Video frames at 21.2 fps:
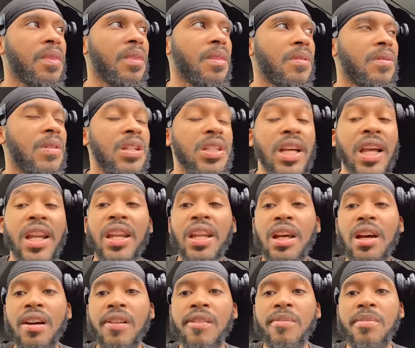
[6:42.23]
Which I
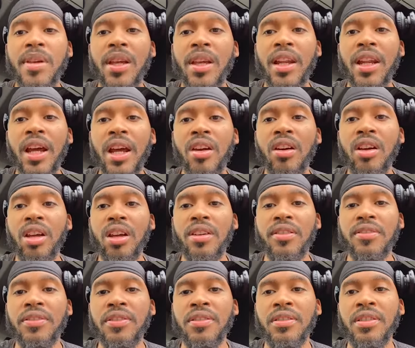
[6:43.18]
love being out here,
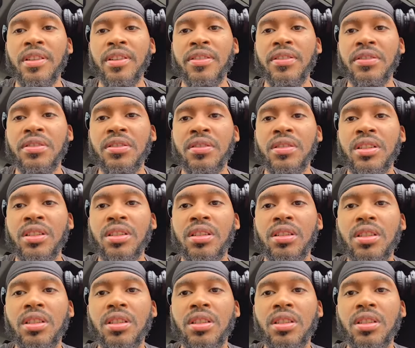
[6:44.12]
for real, for